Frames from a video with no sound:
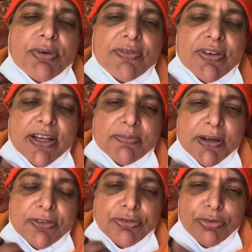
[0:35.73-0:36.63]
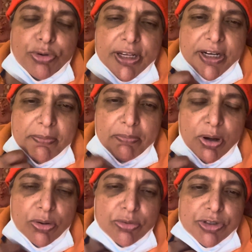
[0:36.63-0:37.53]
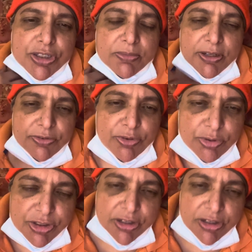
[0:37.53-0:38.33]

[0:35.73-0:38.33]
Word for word: I feel like my throat, like the bones in my throat,